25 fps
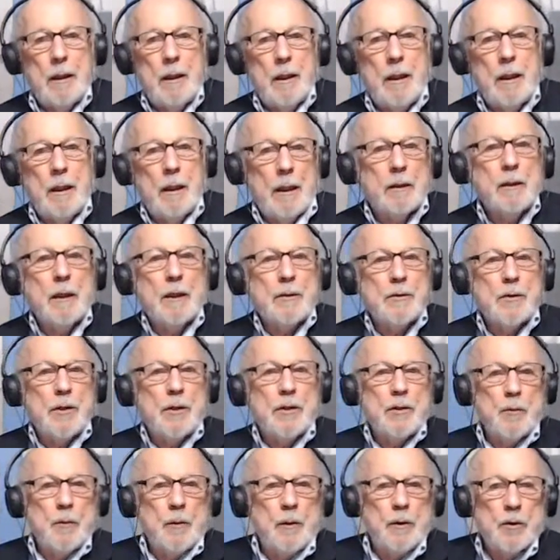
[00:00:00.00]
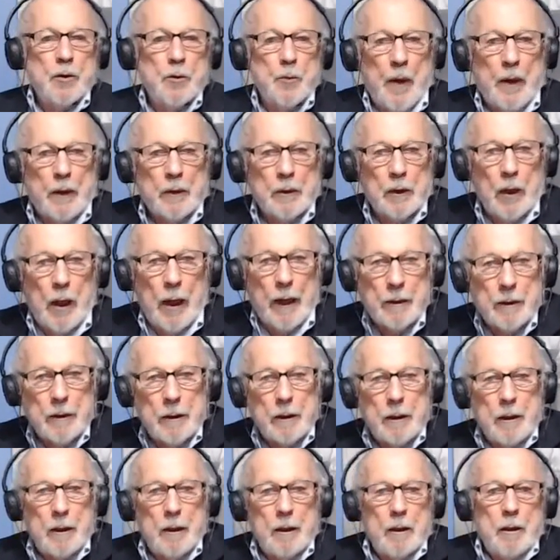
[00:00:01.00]
it doesn't speak a lot
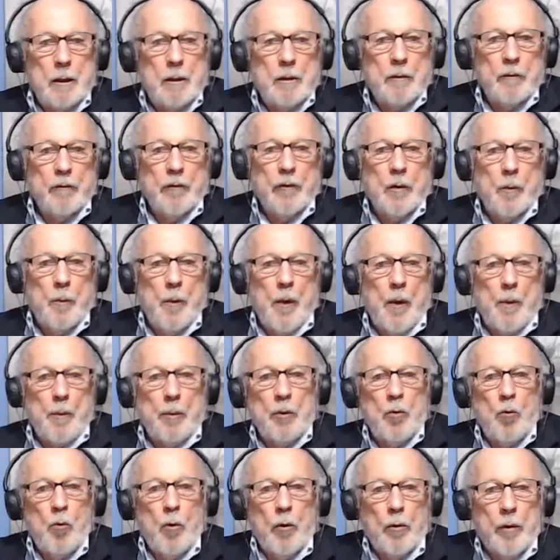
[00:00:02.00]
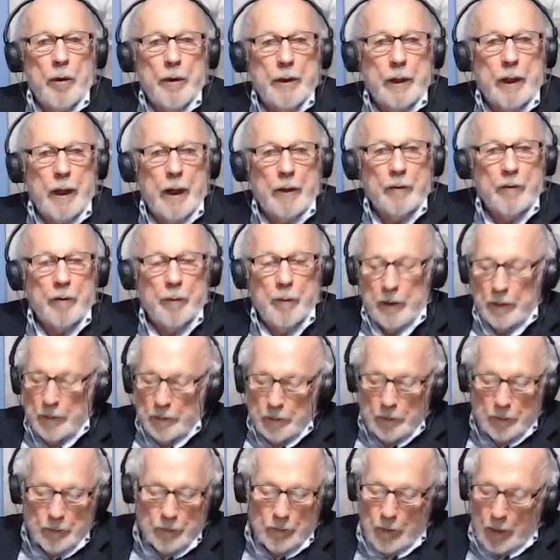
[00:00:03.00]
for the people who are in the government.
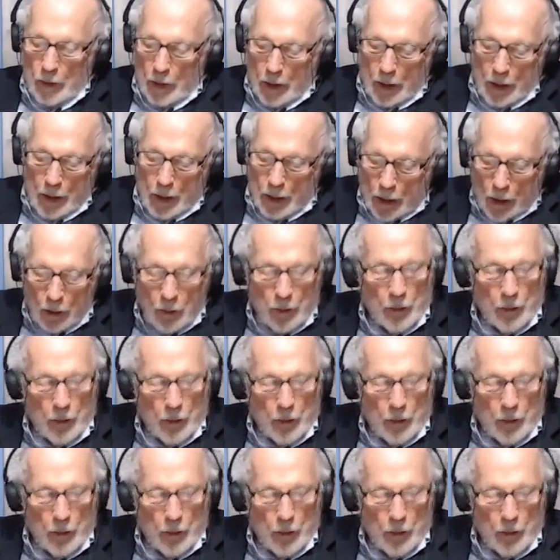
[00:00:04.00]
And now